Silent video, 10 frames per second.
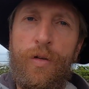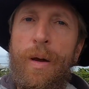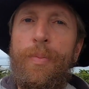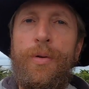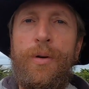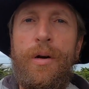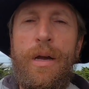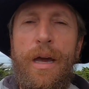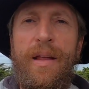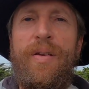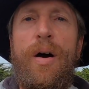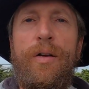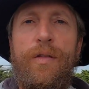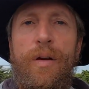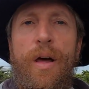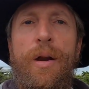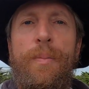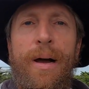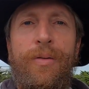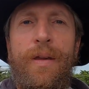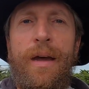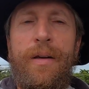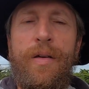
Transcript: chapter, it talks a lot about that.